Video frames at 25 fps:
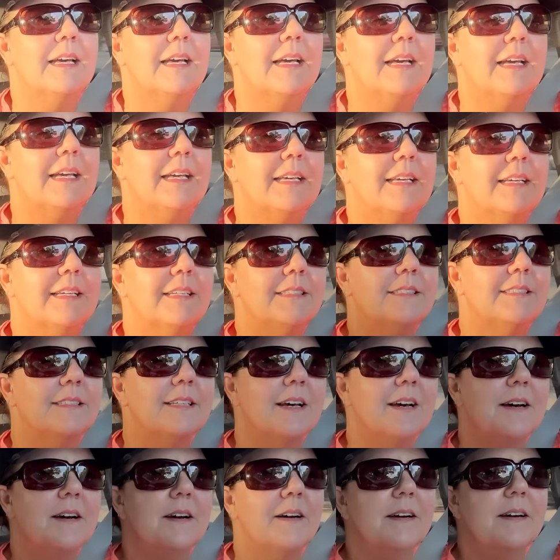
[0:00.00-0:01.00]
And
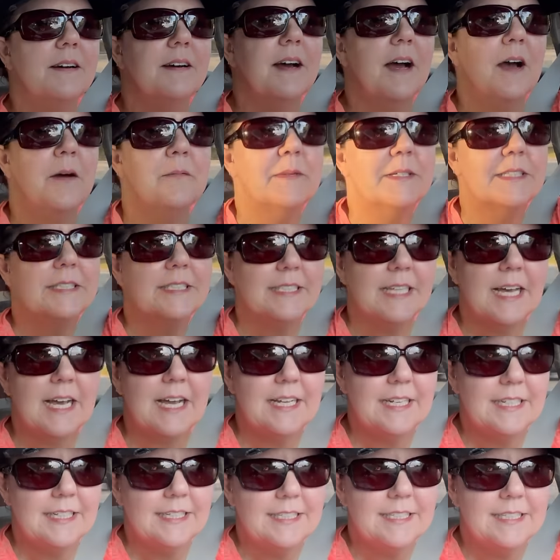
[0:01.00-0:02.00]
uh, I'm
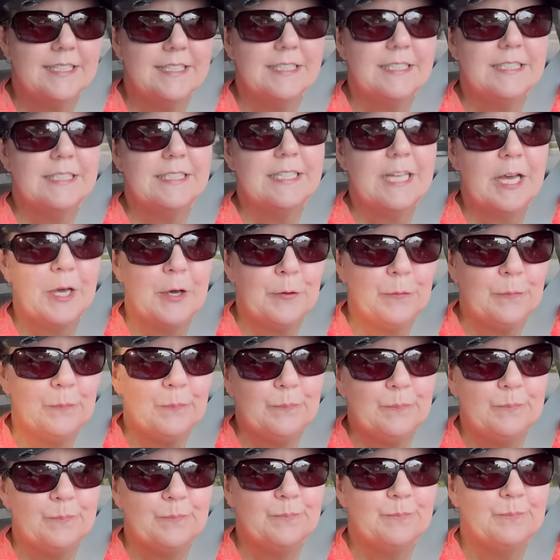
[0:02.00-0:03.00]
excited. So,
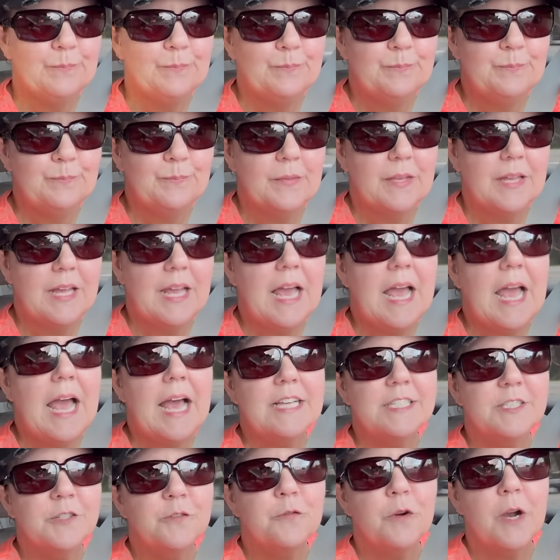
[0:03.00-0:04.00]

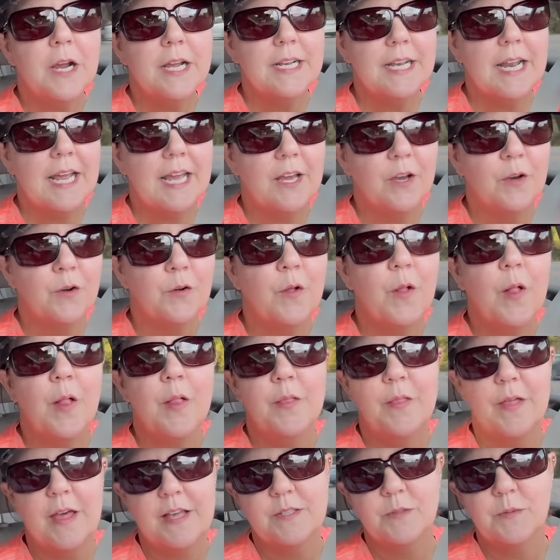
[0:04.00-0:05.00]
as of right now,
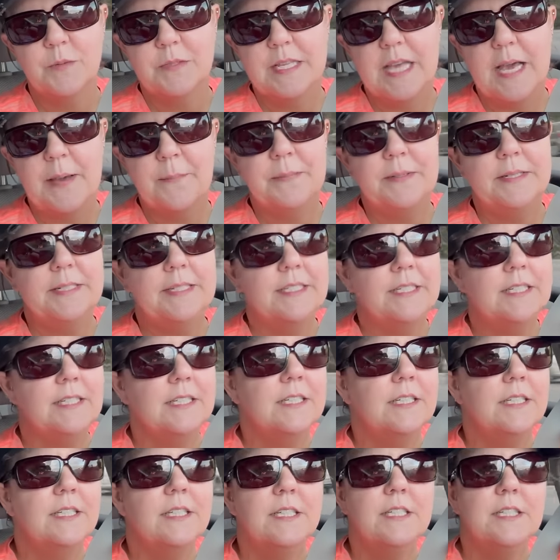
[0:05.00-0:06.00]
that's what's happening
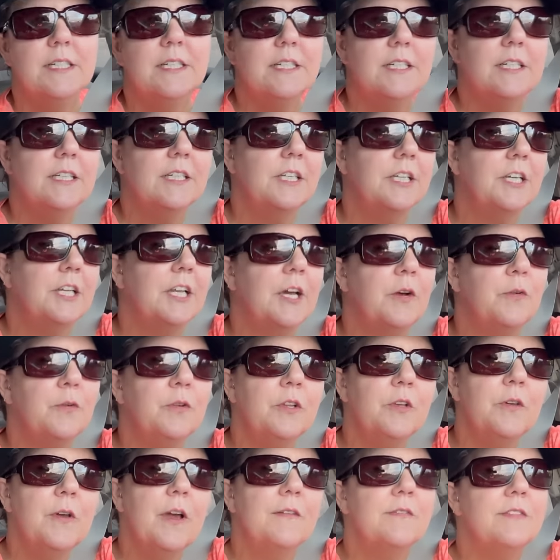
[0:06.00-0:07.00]
you know, when
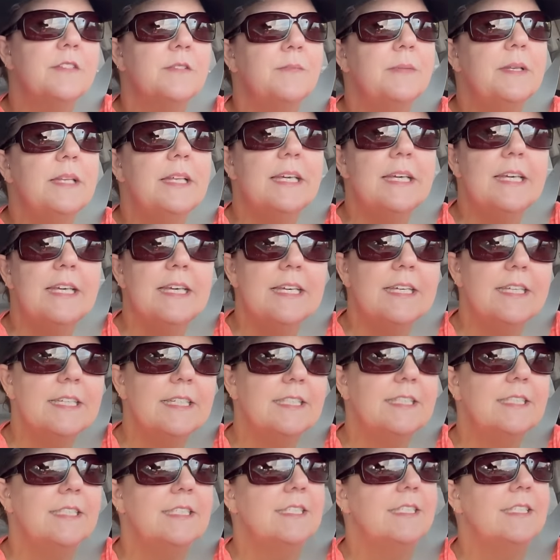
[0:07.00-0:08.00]
you have as many
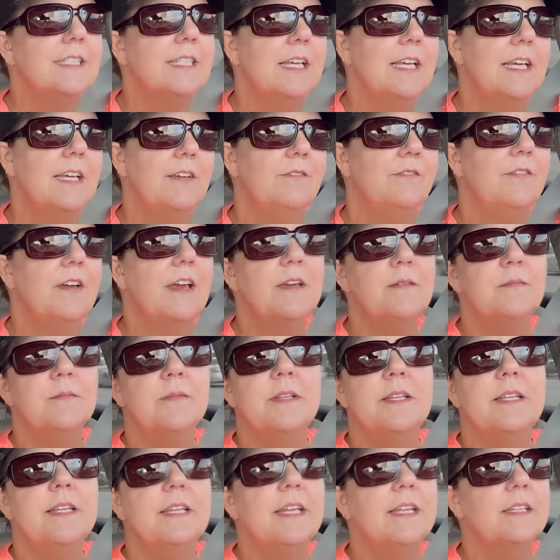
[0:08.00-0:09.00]
kids and
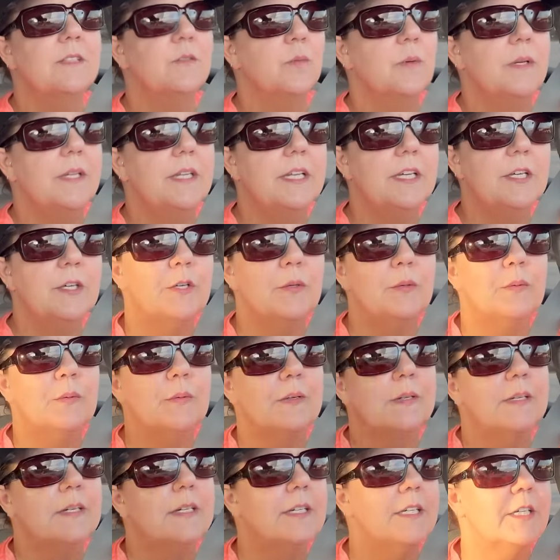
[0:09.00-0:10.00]
family as we do,
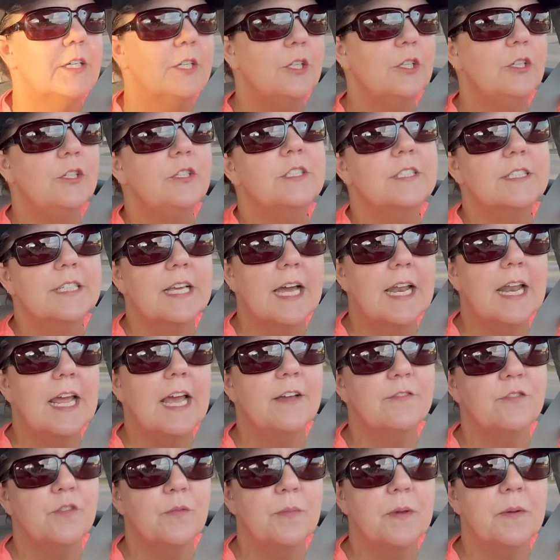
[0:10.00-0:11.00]
you just kind of
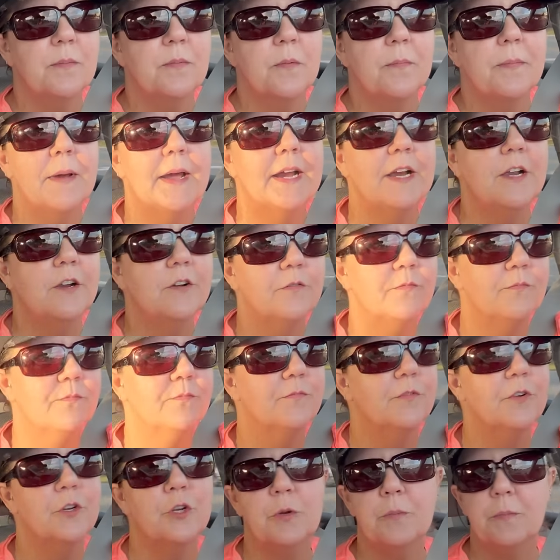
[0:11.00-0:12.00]
have to be prepared
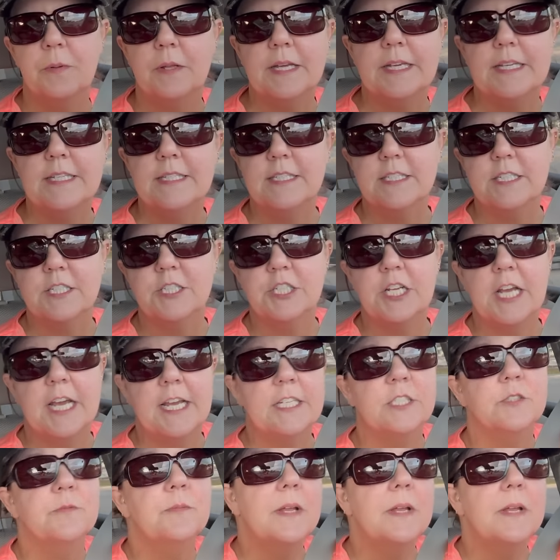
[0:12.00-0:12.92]
for your plans to change.